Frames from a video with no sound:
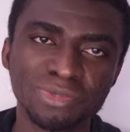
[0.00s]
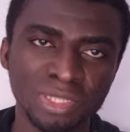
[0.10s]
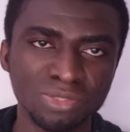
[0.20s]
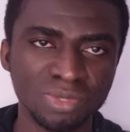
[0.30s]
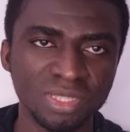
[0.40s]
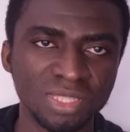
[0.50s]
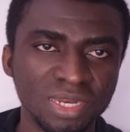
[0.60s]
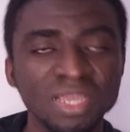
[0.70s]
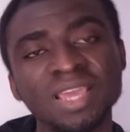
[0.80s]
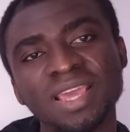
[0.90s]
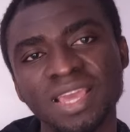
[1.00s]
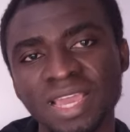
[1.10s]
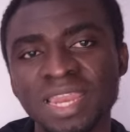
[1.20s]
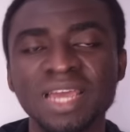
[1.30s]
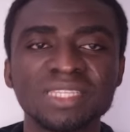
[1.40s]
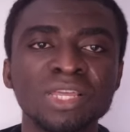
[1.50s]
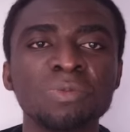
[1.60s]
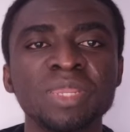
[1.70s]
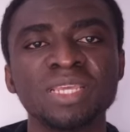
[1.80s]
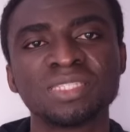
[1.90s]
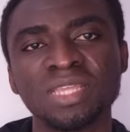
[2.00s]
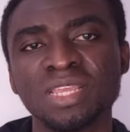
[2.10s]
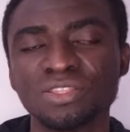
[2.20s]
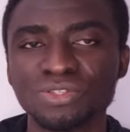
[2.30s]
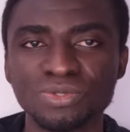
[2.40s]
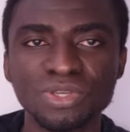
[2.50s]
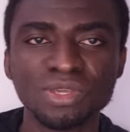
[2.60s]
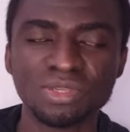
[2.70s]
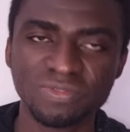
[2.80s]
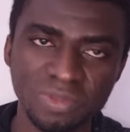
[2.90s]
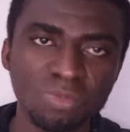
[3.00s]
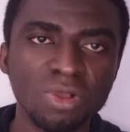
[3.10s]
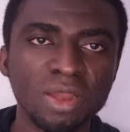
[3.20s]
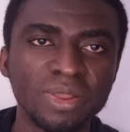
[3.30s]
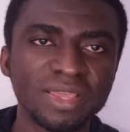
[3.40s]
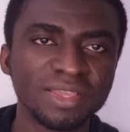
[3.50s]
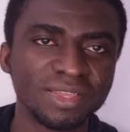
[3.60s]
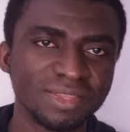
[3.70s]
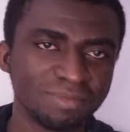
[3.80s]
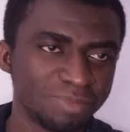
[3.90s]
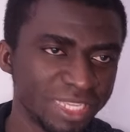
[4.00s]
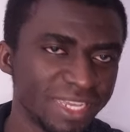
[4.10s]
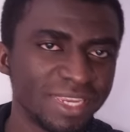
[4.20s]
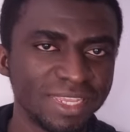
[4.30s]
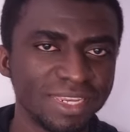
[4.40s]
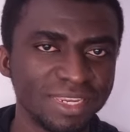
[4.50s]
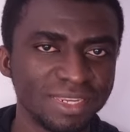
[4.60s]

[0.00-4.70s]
2023 and has now been extended to February beginning.